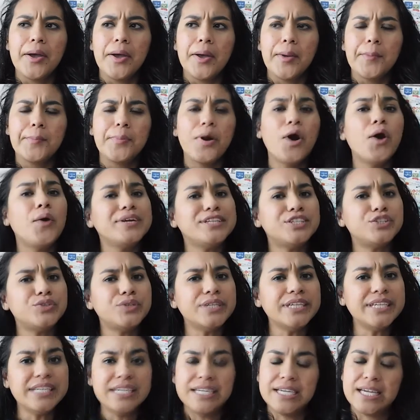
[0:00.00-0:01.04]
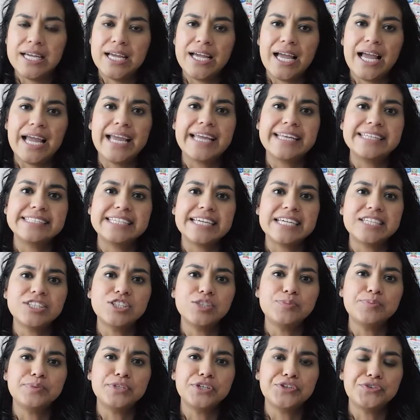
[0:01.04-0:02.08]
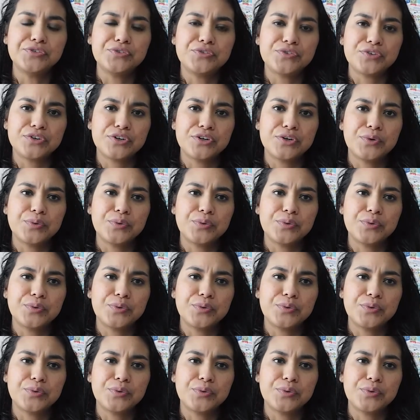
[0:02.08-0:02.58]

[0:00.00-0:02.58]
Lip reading: poetry. I tend to prefer